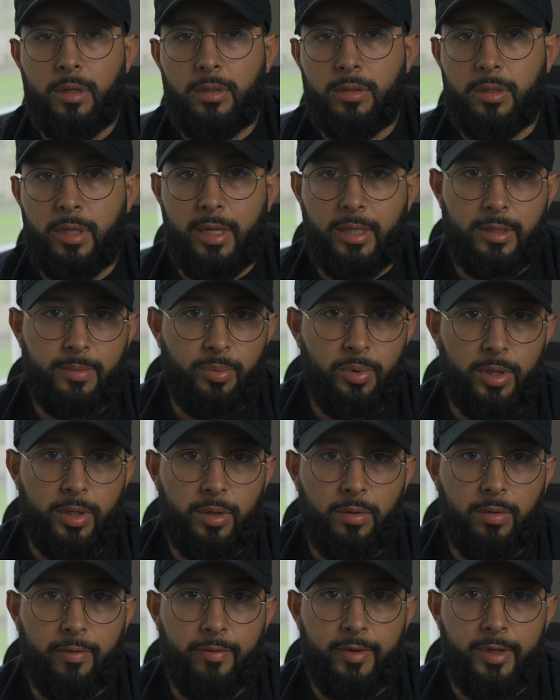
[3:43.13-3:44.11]
So that's a pretty
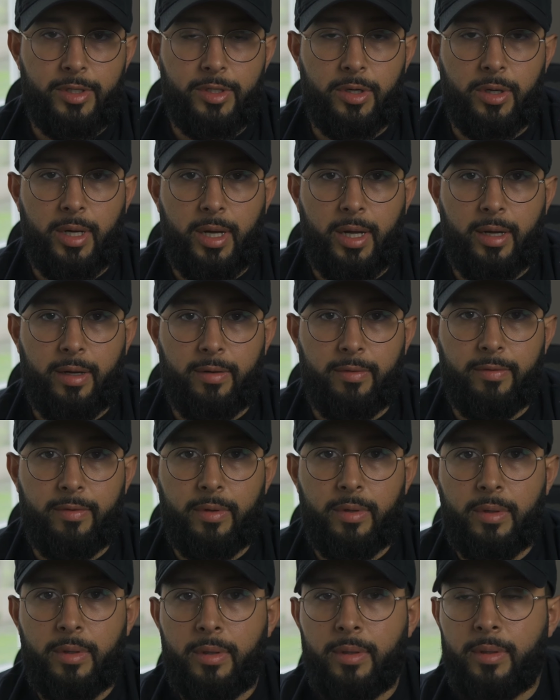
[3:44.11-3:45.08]
cool feature to have.
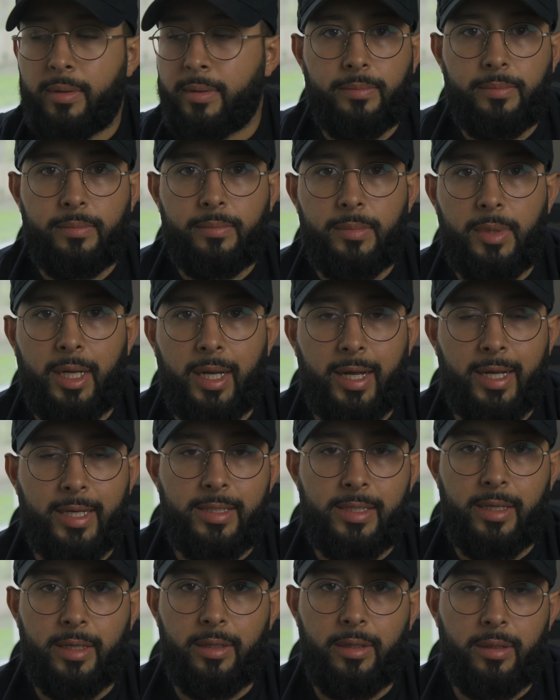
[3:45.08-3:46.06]
And like I
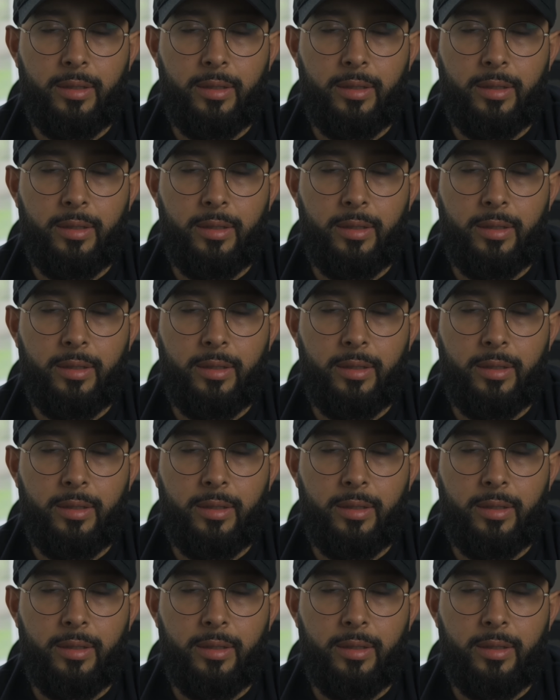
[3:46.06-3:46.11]
said,